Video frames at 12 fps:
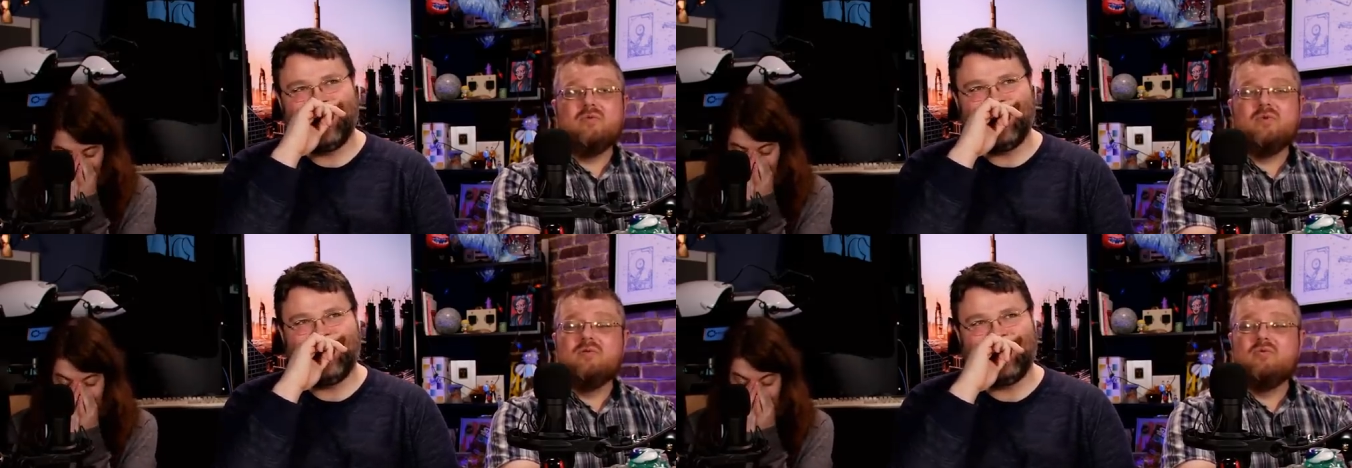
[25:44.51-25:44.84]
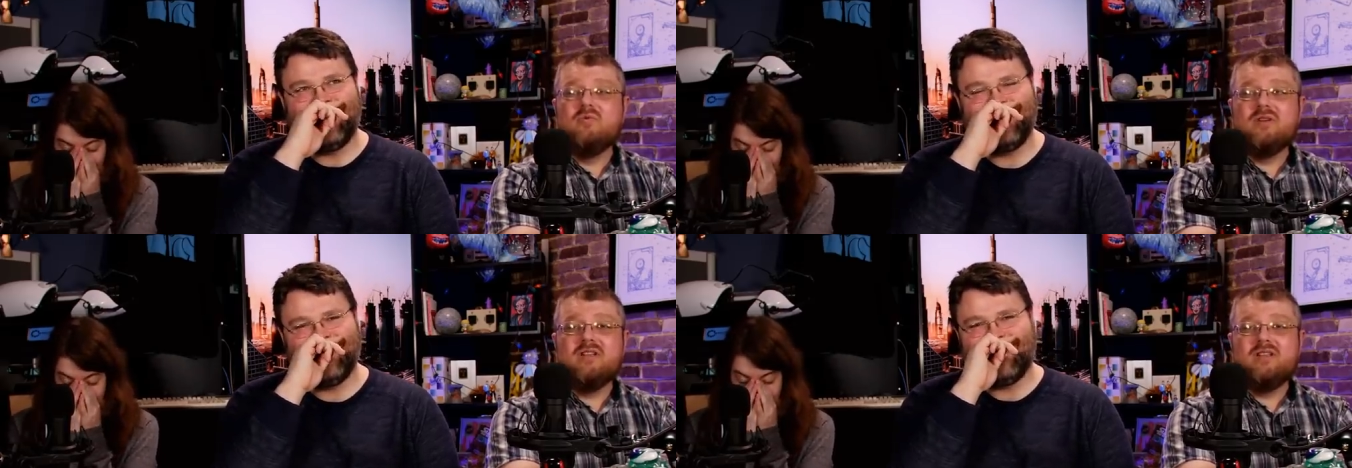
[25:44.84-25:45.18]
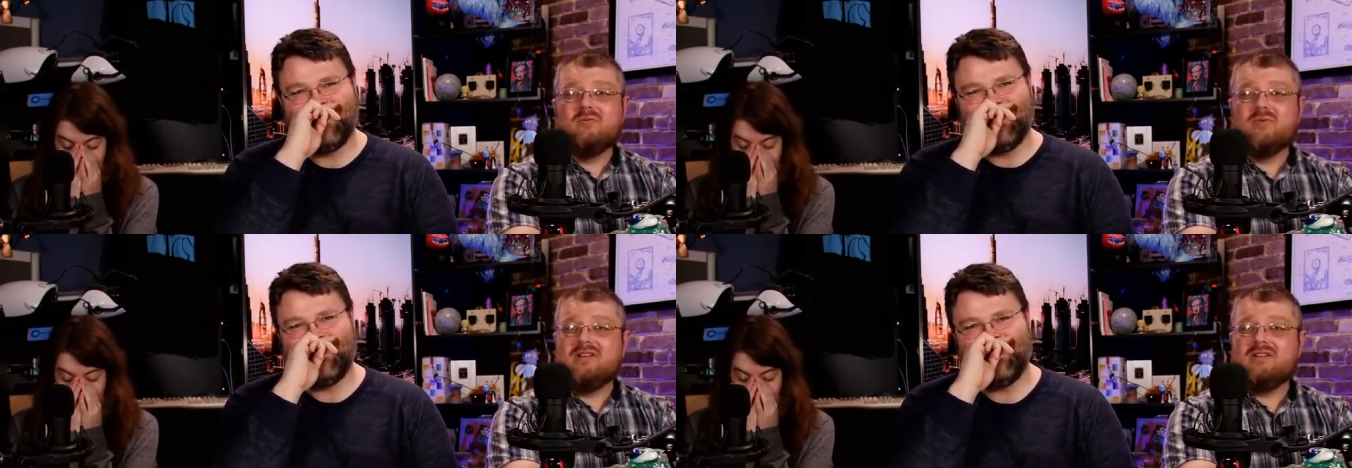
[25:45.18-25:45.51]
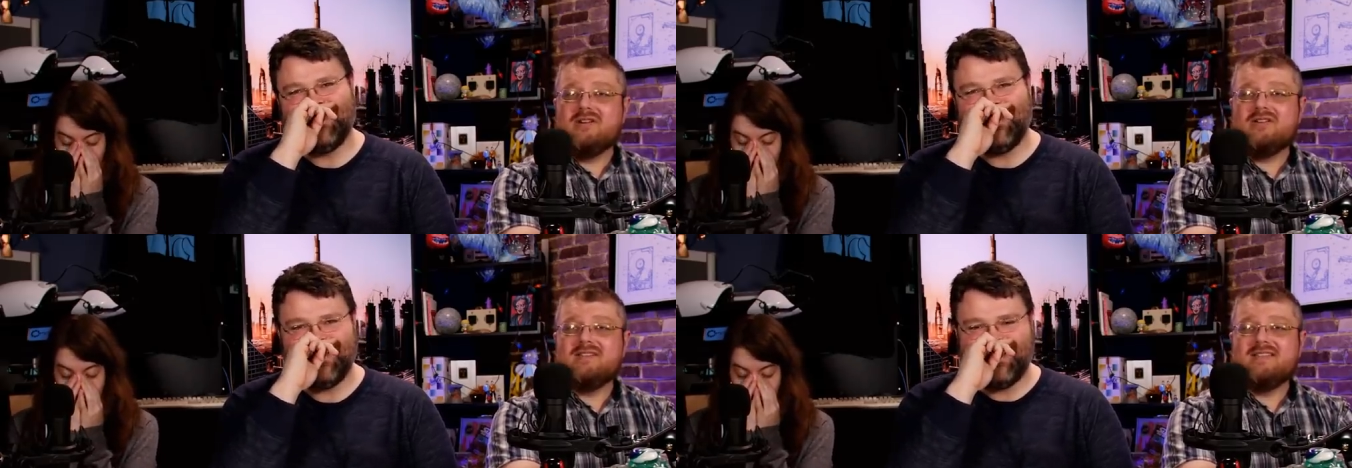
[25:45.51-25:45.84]
Speaker 1: do we really want to
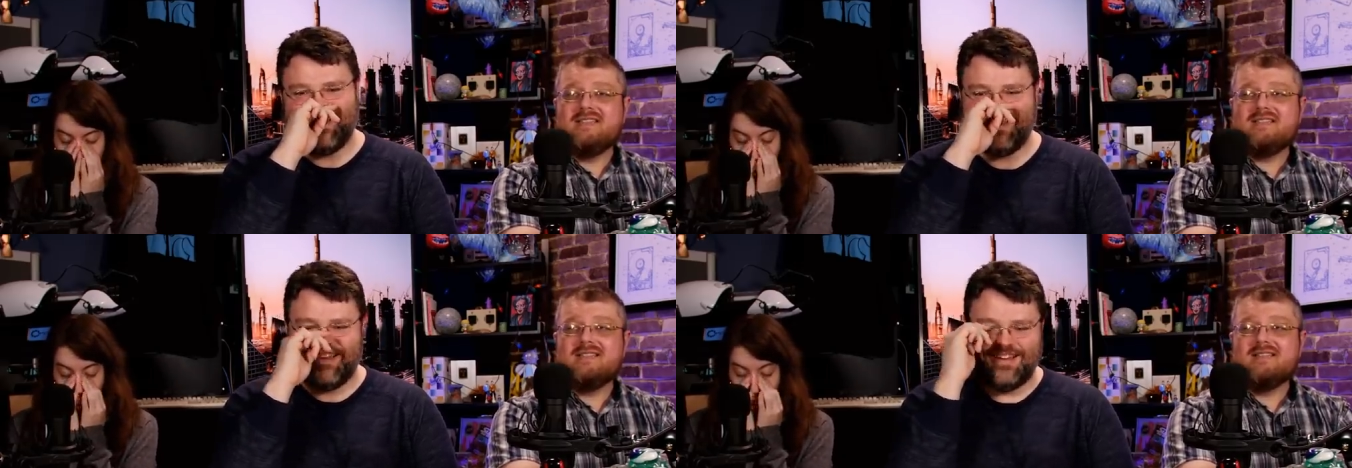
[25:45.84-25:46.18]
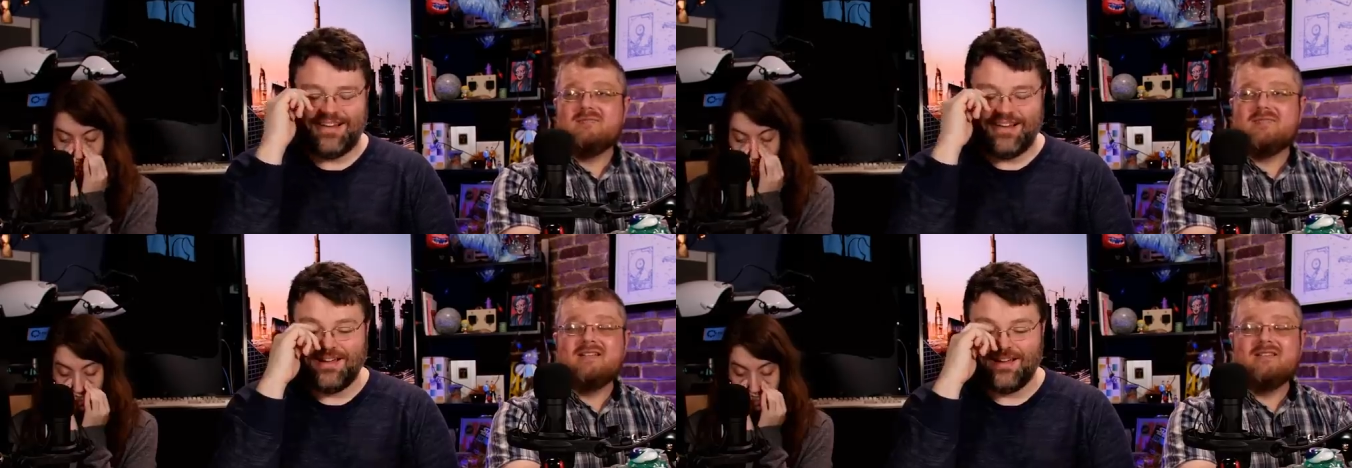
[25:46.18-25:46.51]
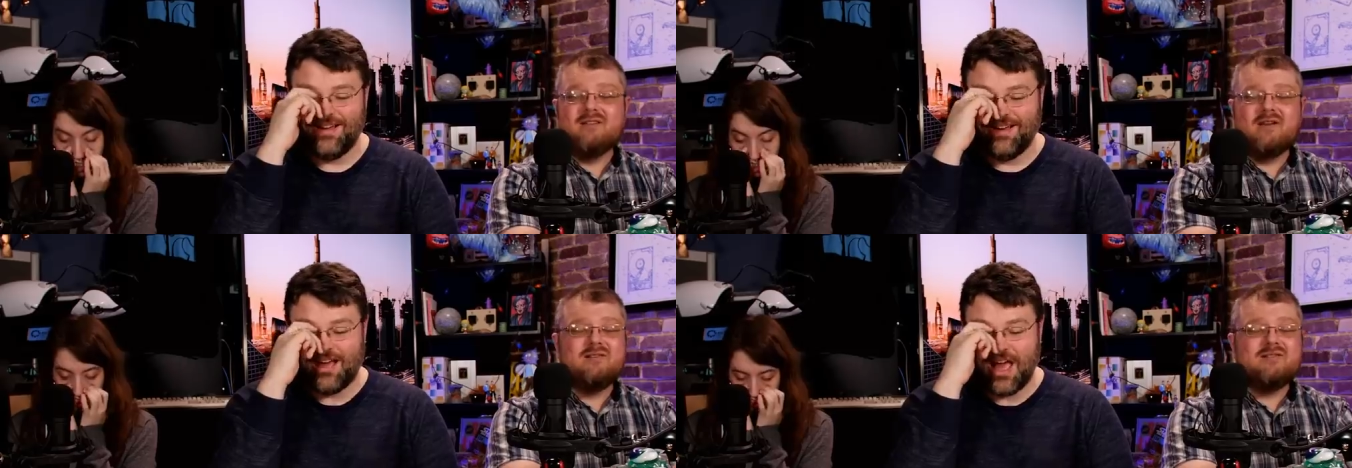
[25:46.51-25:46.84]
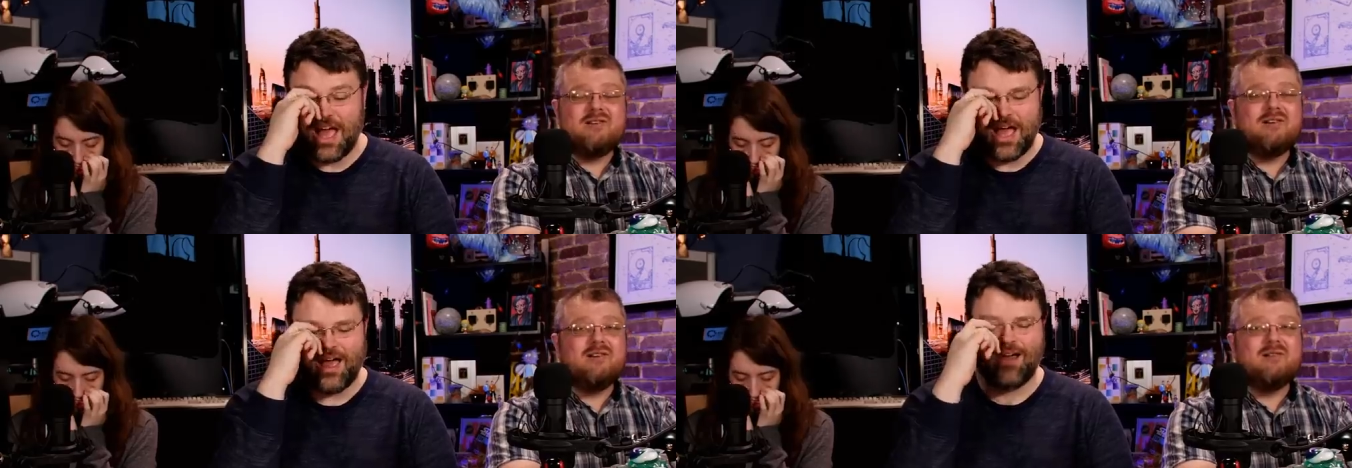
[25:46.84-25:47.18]
cure diseases? I mean, long
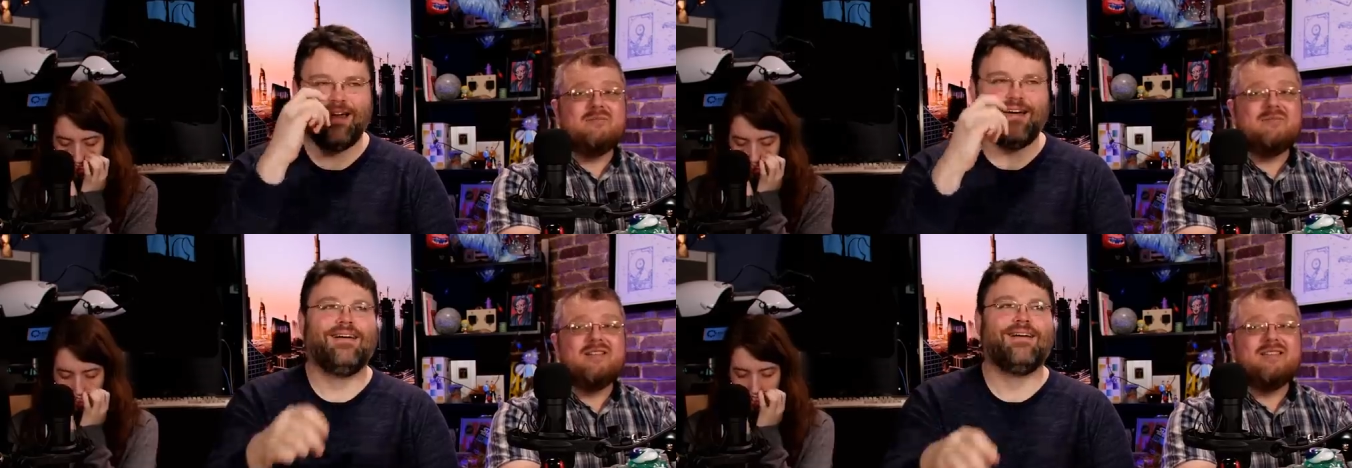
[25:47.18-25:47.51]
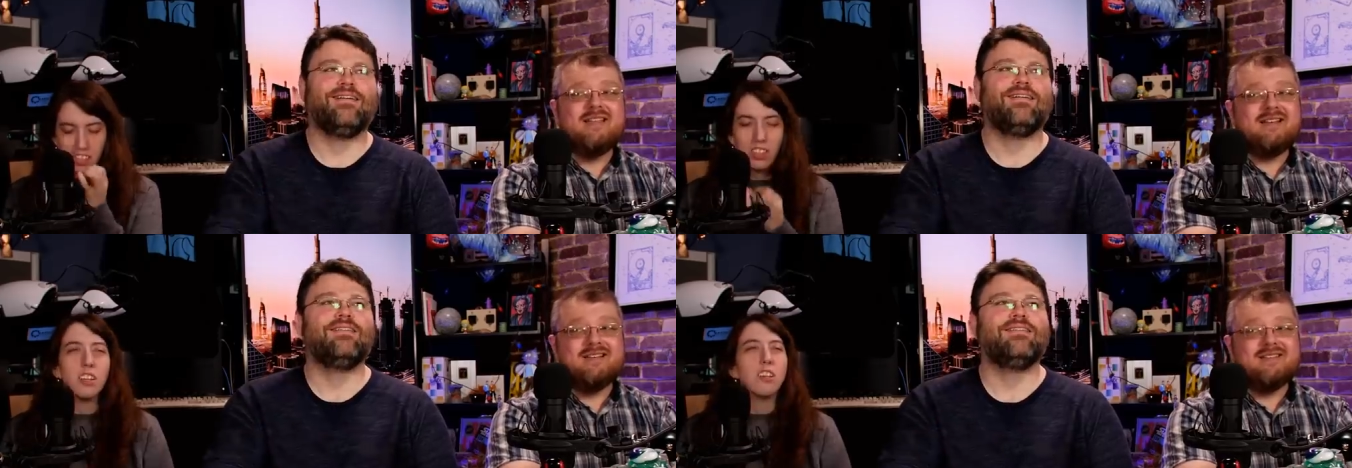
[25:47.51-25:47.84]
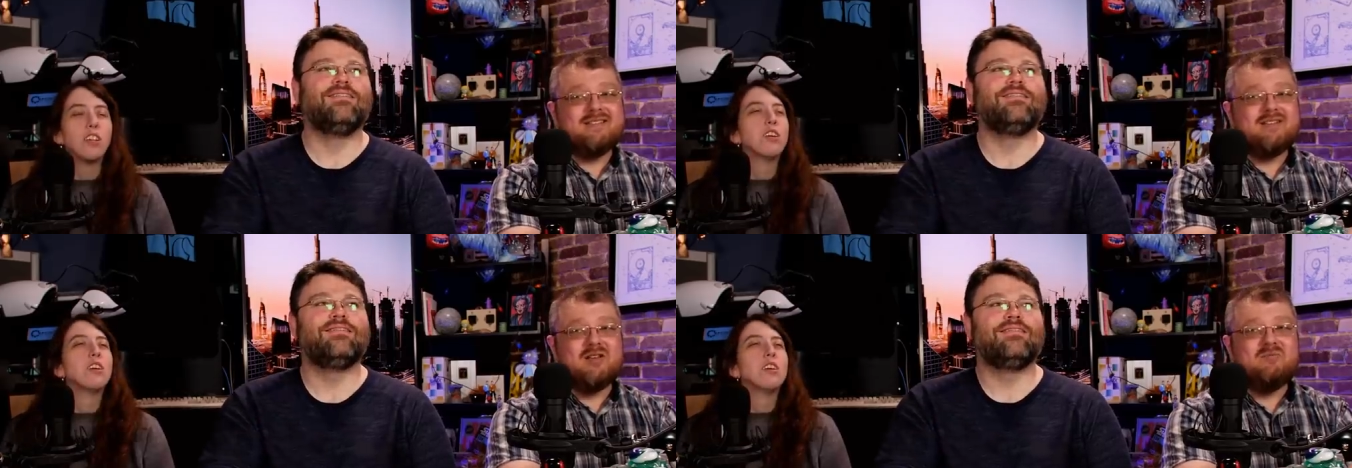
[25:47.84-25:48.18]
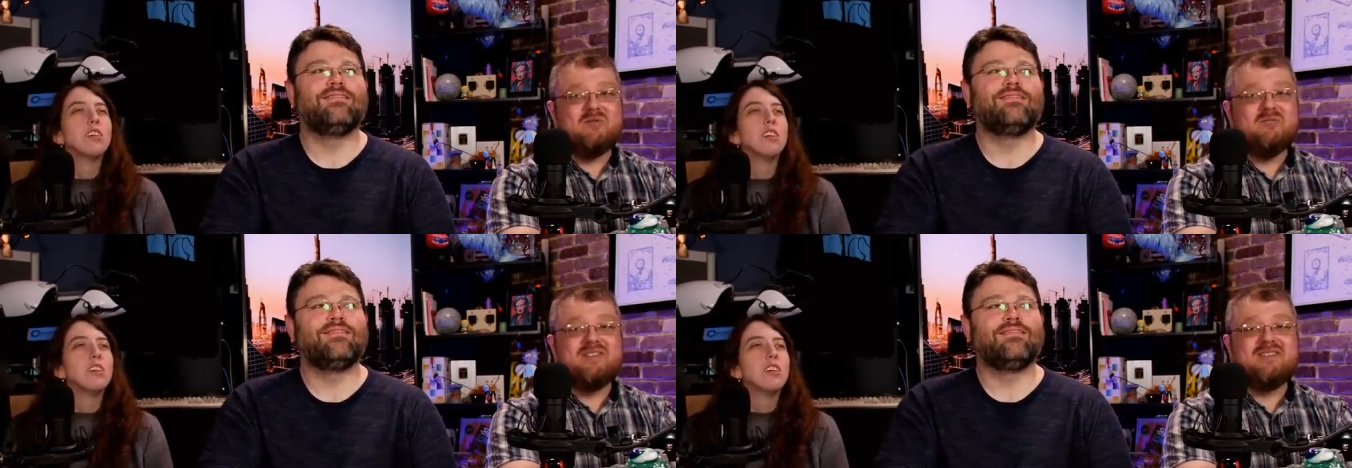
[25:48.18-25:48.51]
term, that doesn't
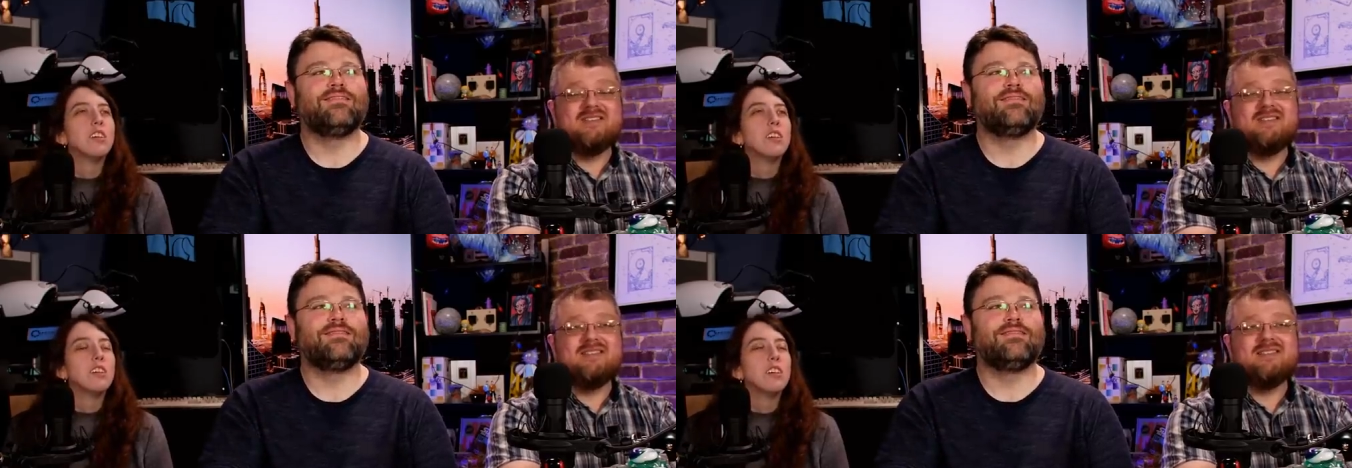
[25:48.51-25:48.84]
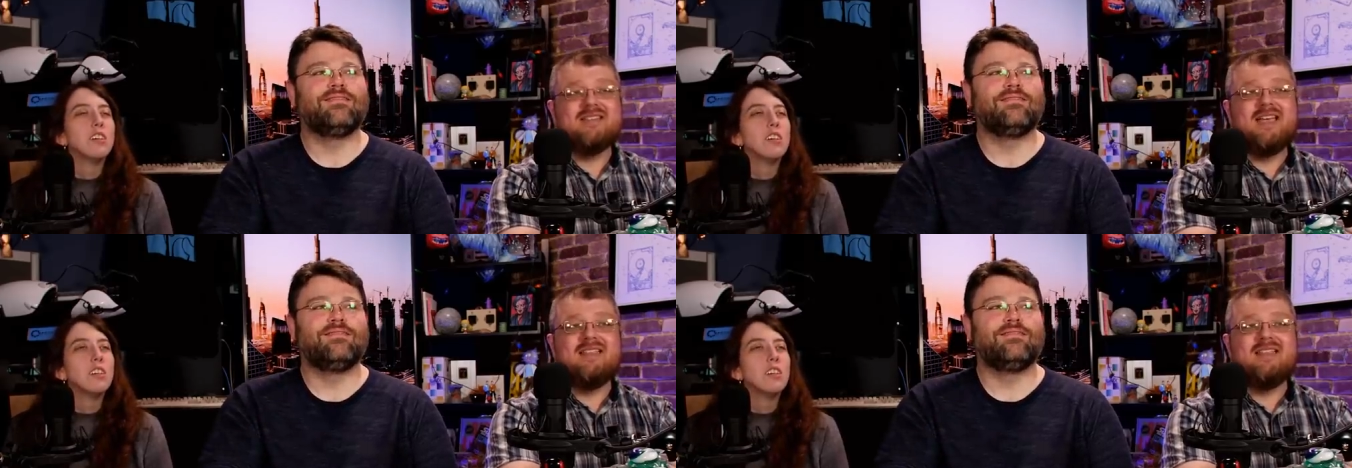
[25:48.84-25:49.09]
help your business.